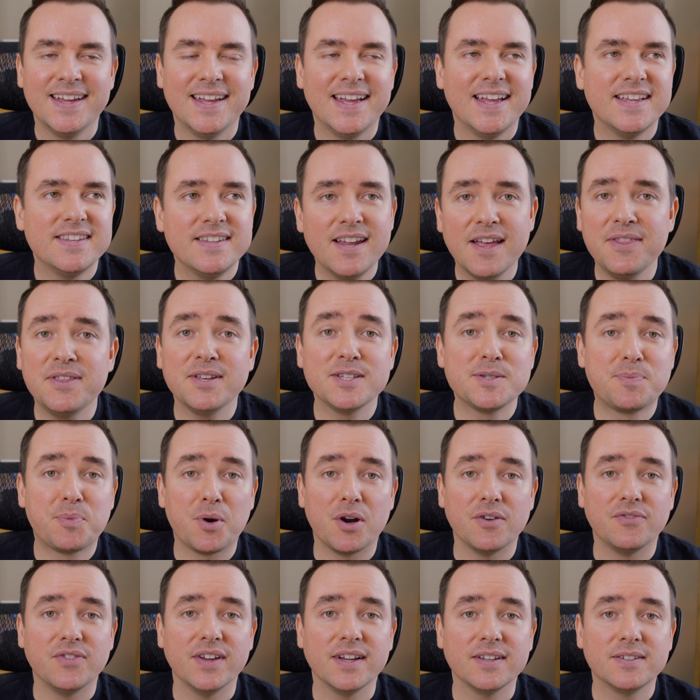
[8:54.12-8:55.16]
nothing's
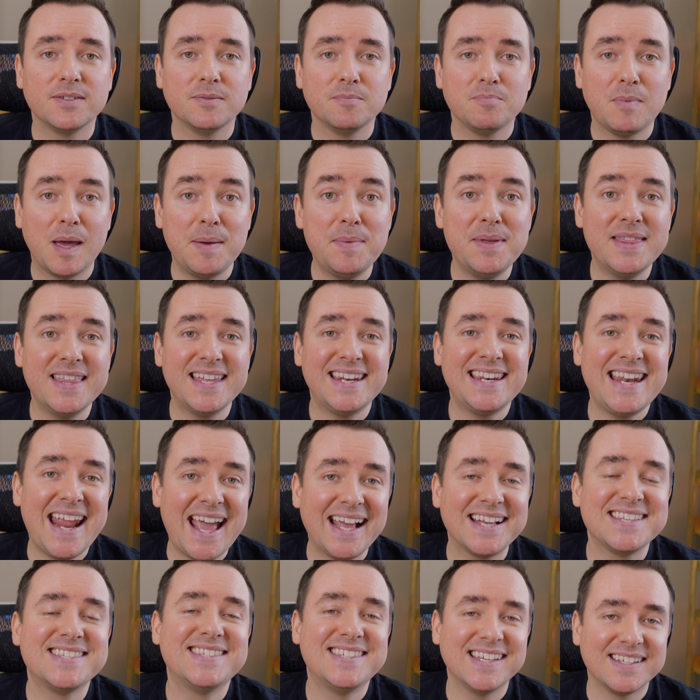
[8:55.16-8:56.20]
perfect. Maybe the
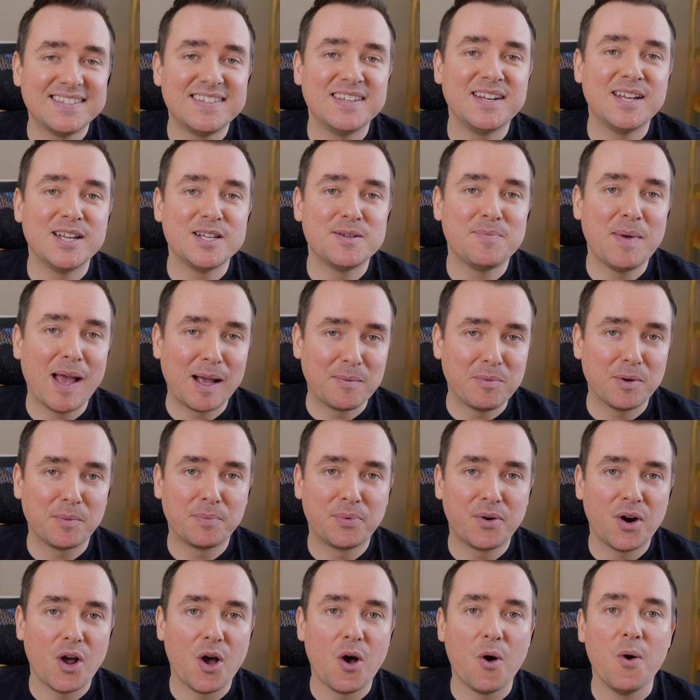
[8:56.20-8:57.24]
next 16-inch MacBook
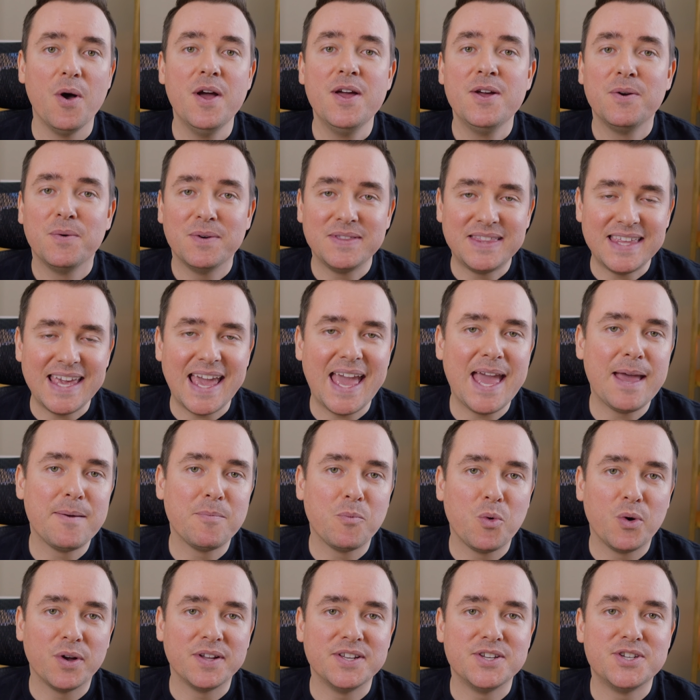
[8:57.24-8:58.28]
Pro with the
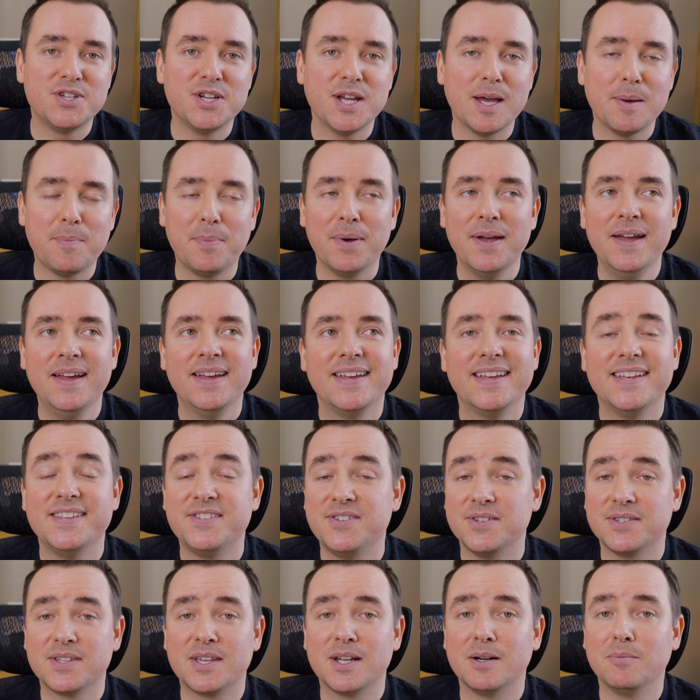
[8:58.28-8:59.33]
M1 chip
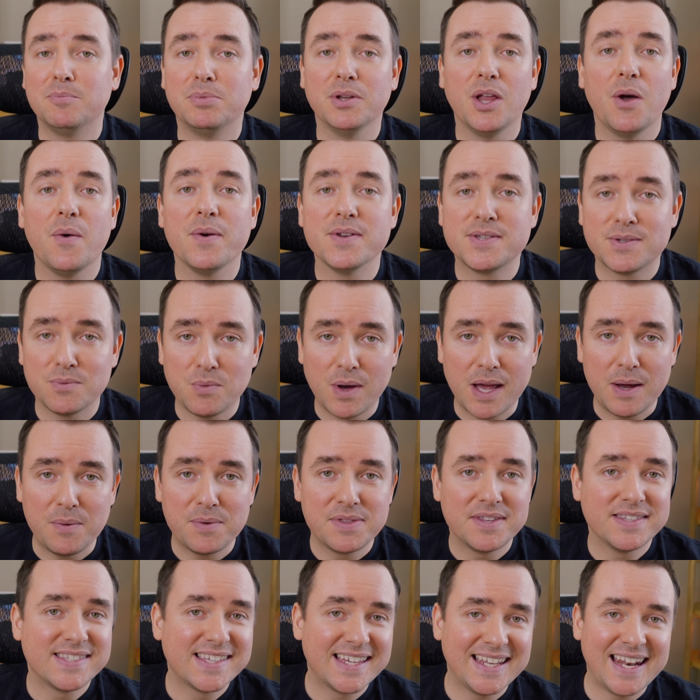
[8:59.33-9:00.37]
is just gonna blow us away
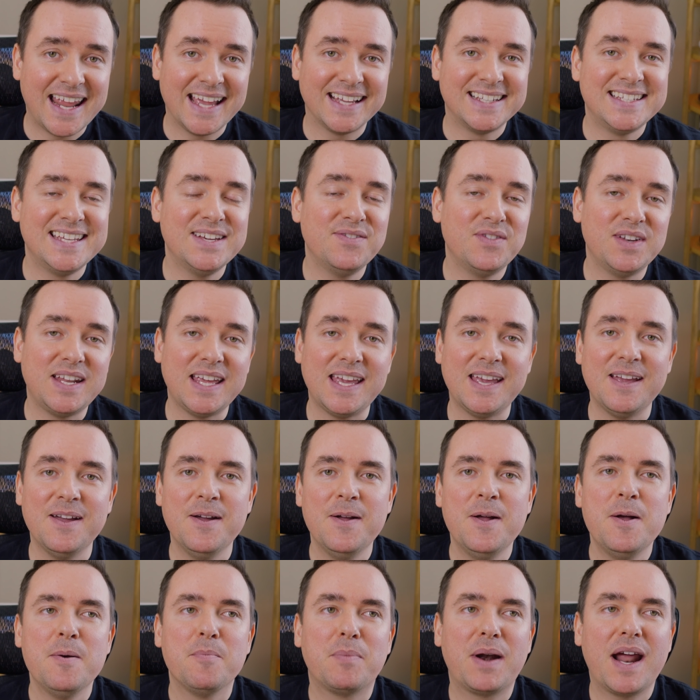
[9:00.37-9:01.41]
with its connectivity,
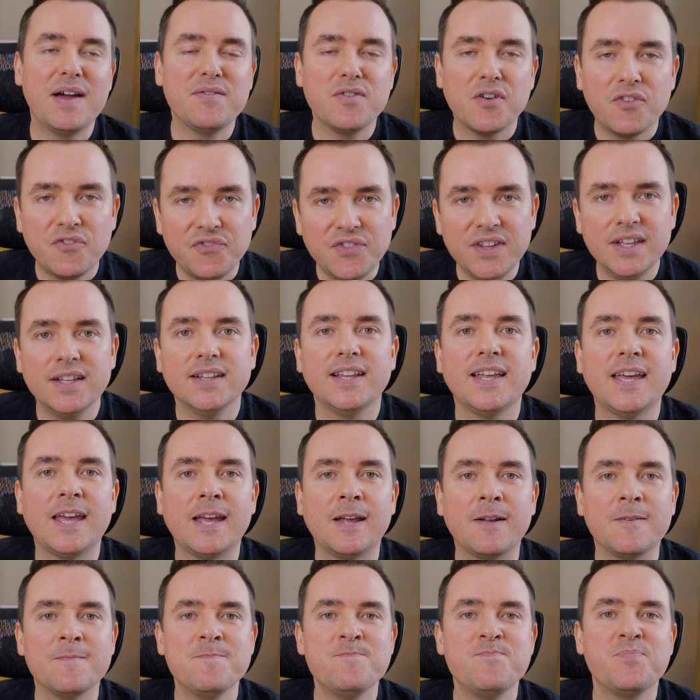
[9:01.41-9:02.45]
but I have a
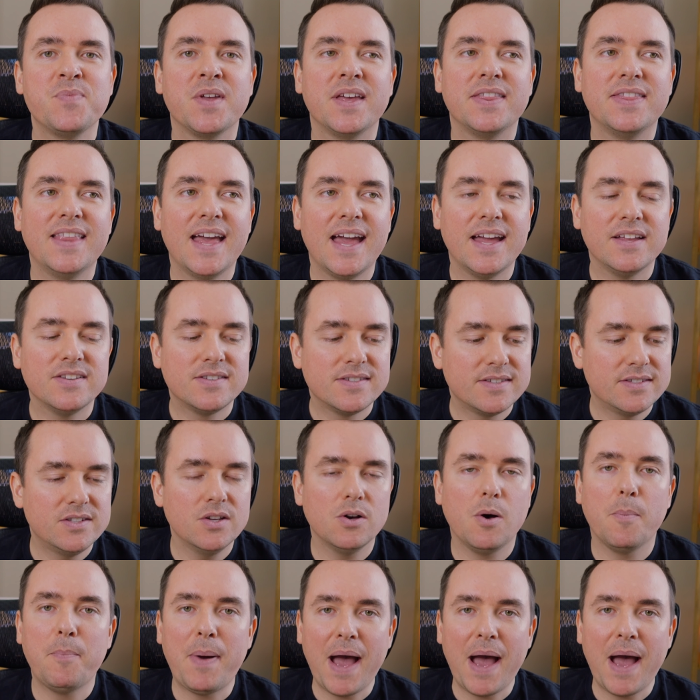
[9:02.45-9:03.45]
feeling that still